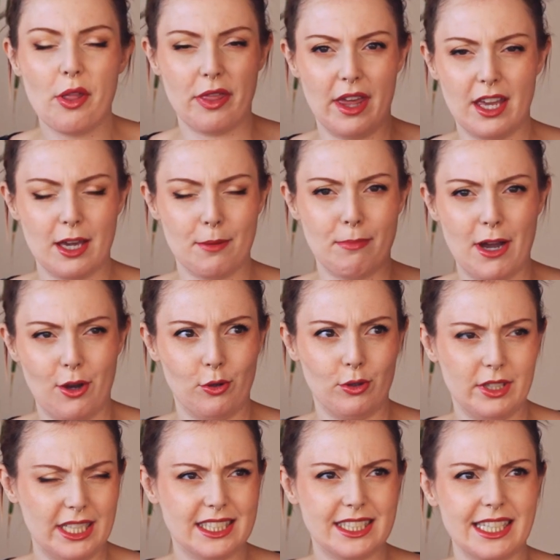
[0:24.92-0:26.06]
think about.
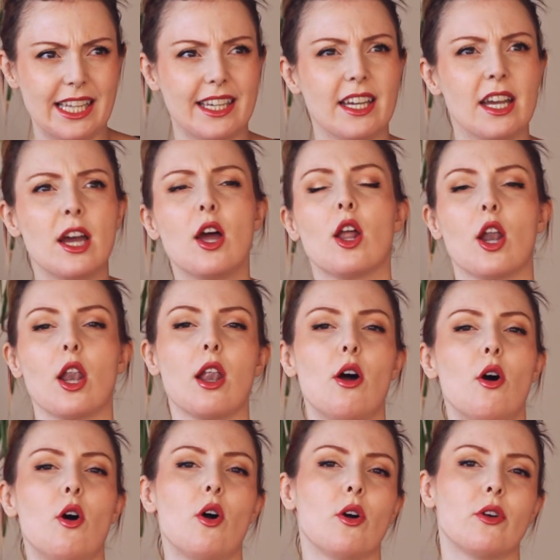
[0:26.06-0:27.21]
It's like
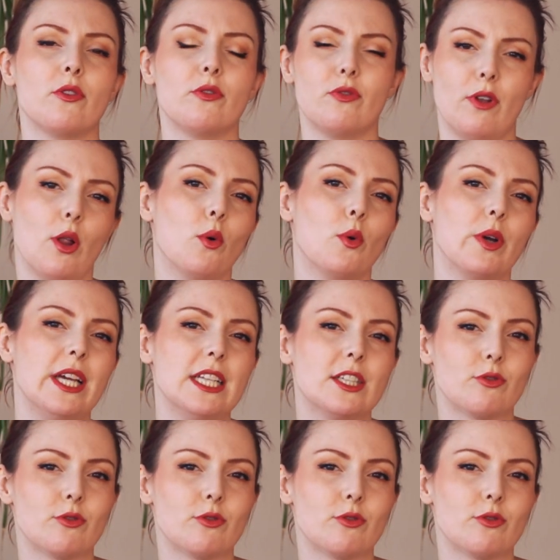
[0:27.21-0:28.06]
long, flowy